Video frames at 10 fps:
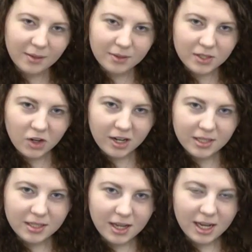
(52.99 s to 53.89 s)
name is
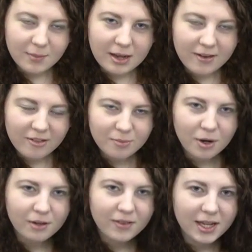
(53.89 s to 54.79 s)
Grace, and my favorite
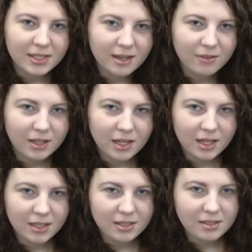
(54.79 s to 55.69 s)
part of Thanksgiving
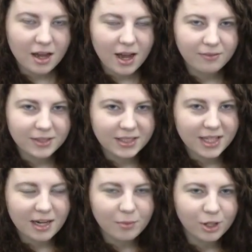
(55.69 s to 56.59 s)
is not having
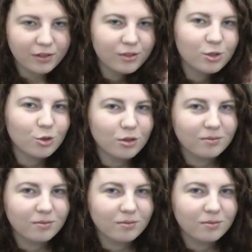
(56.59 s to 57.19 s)
to get up early for school.